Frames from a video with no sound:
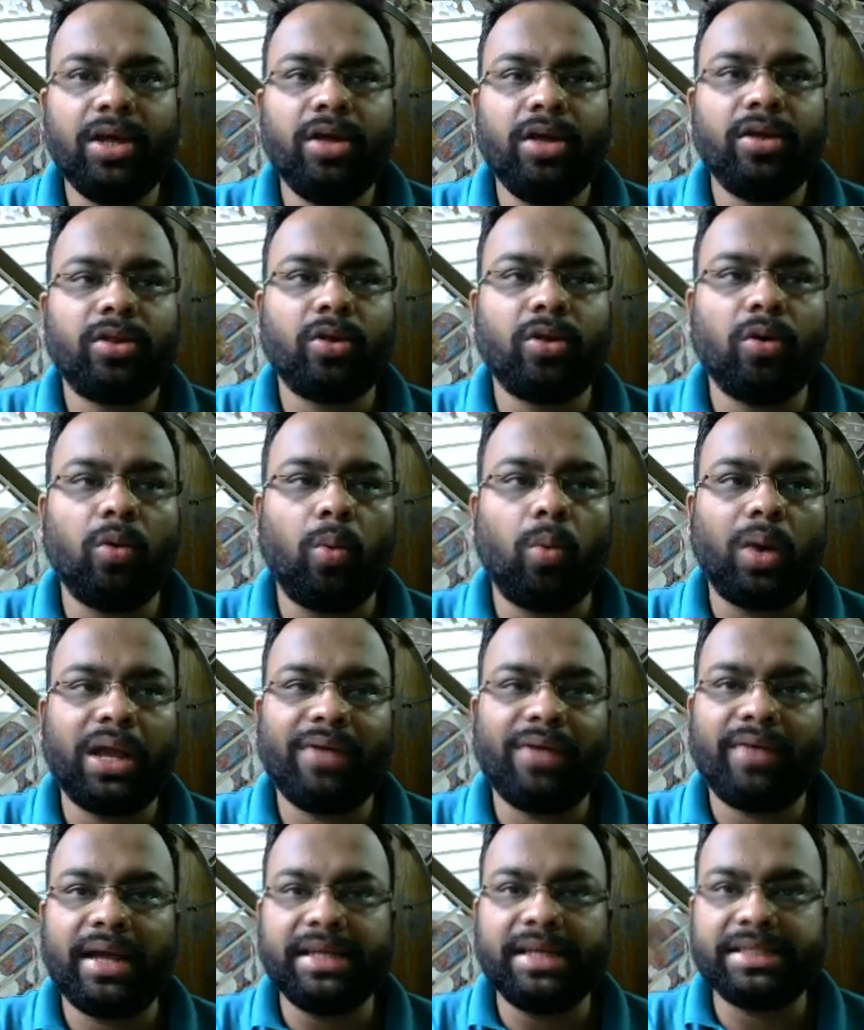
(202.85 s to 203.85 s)
So
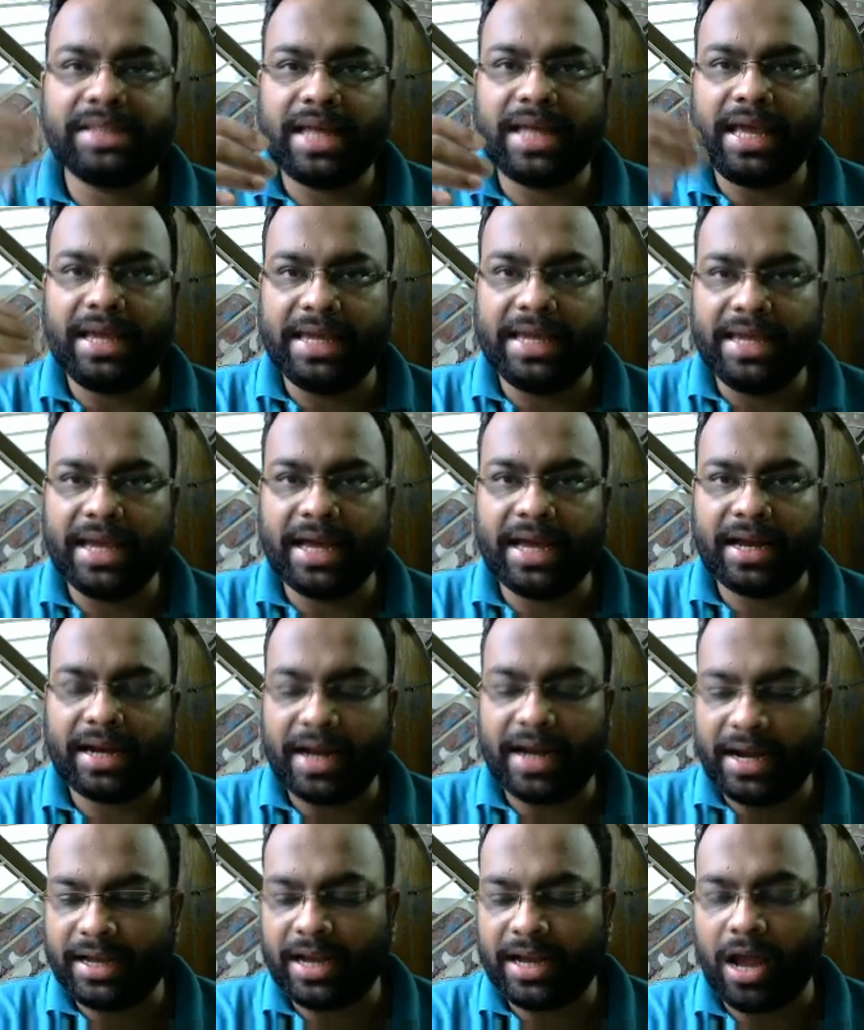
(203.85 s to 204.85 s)
whatever I say here
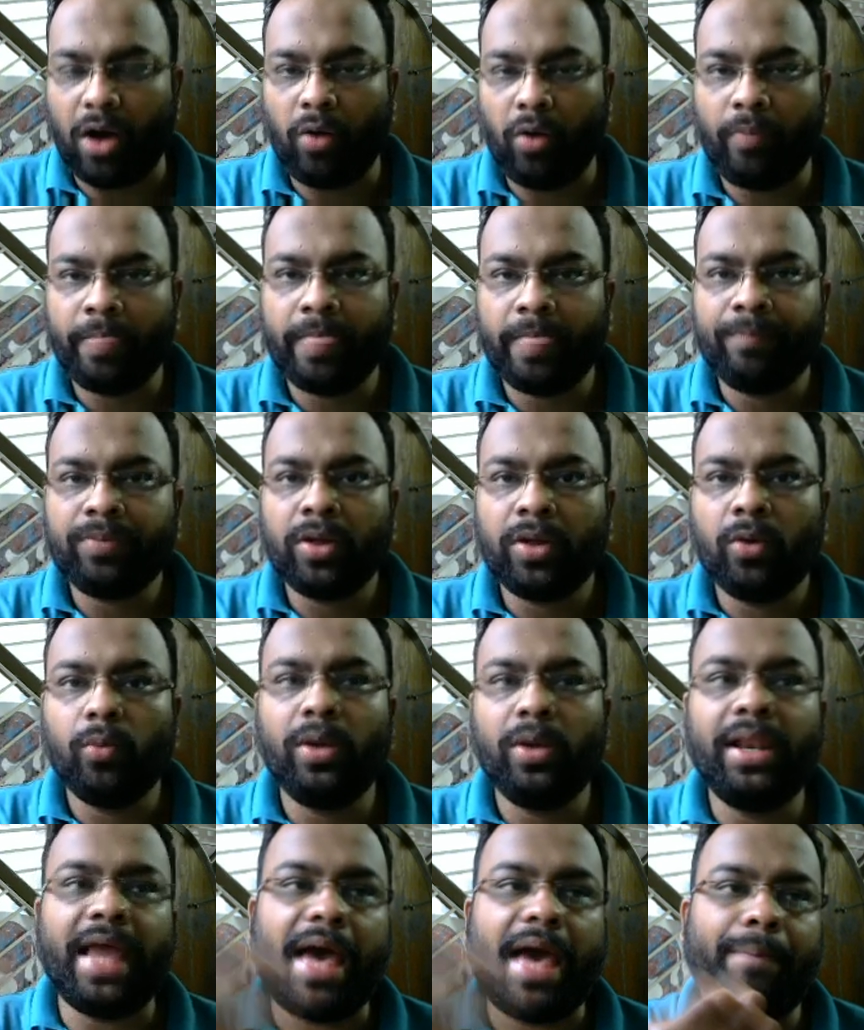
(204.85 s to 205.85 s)
right now
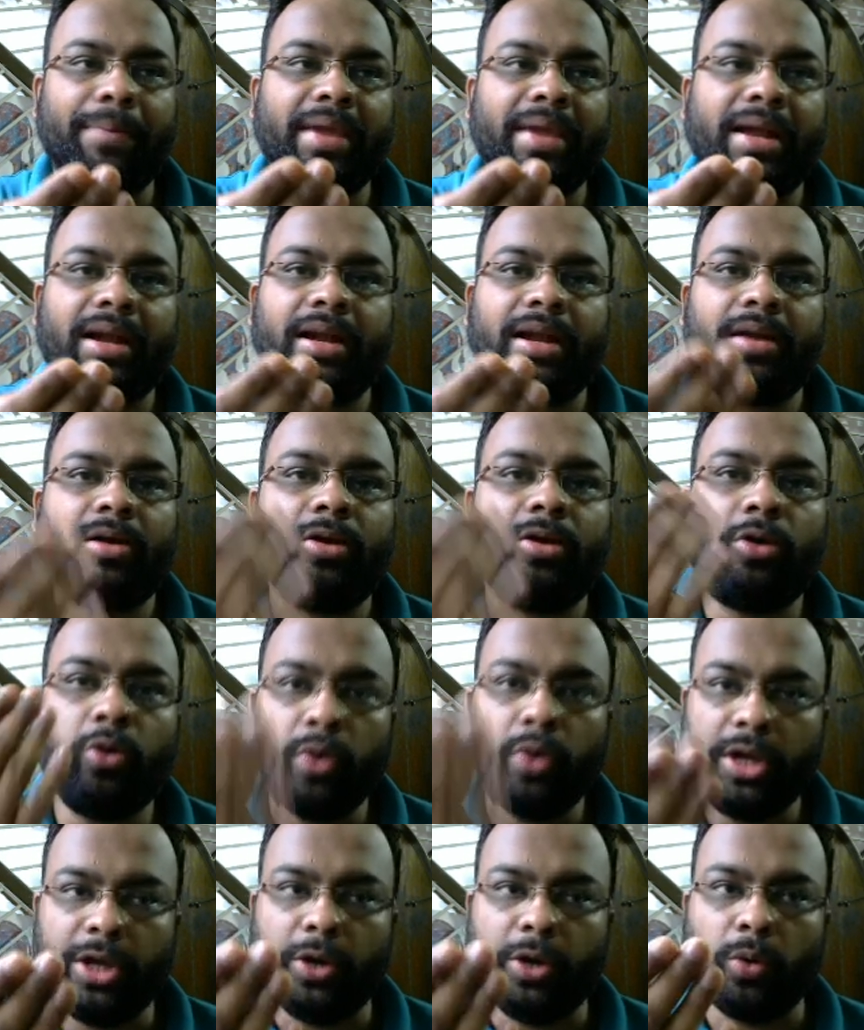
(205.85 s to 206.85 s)
will appear to
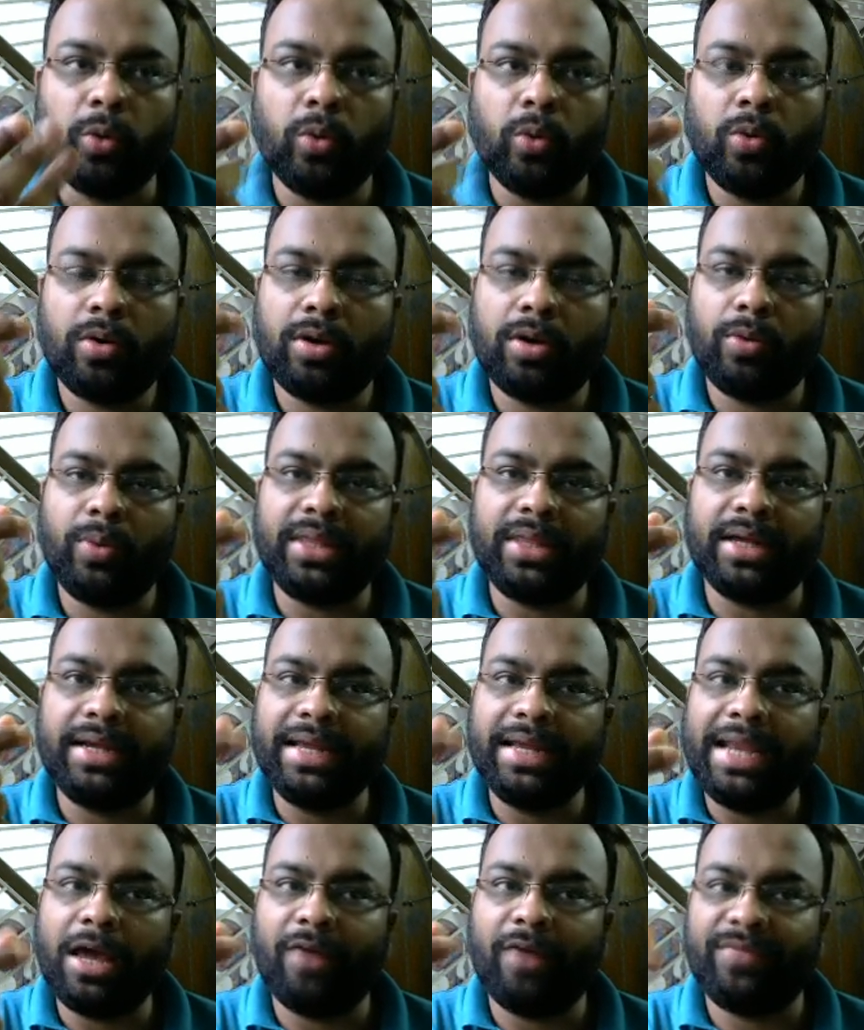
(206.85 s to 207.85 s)
you with a
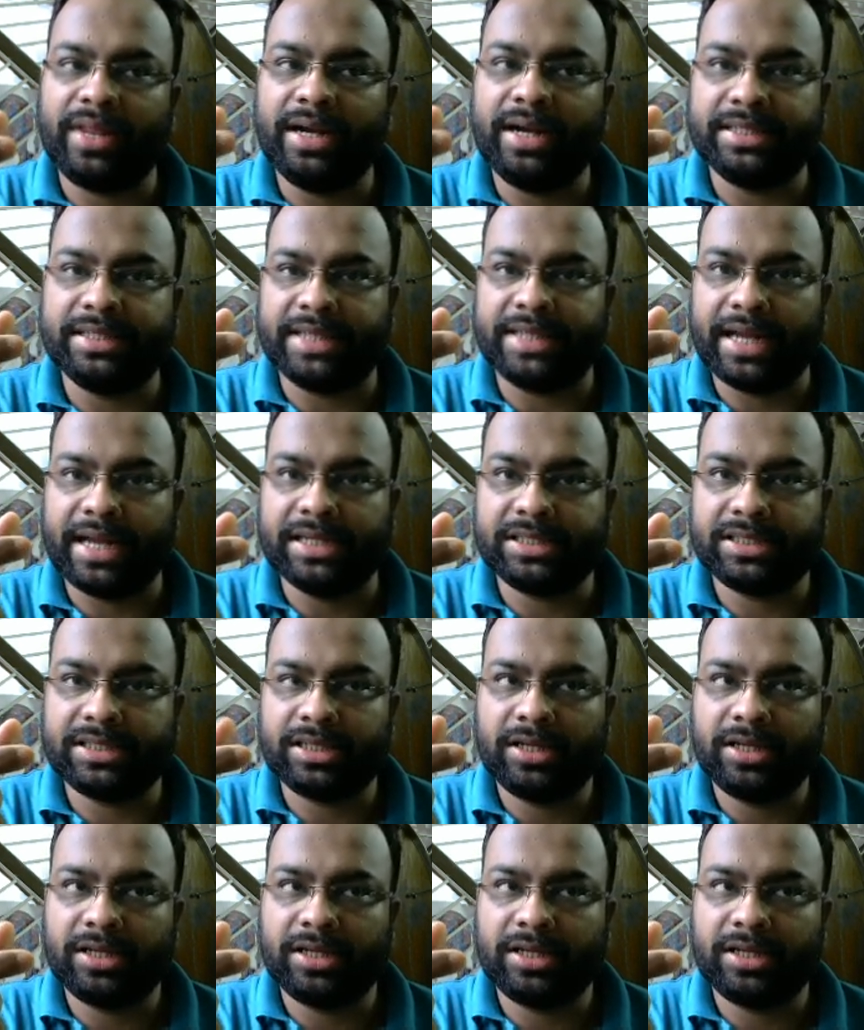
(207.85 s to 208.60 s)
delay of 30 seconds.